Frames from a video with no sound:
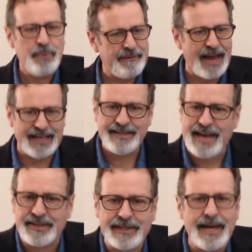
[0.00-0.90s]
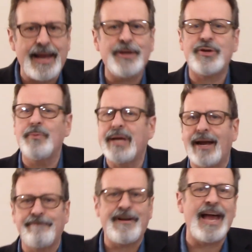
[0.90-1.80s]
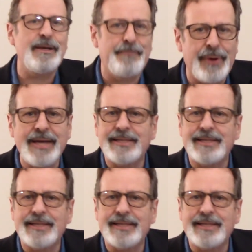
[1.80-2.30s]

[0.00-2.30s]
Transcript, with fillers: We've got a destination. We got to find a place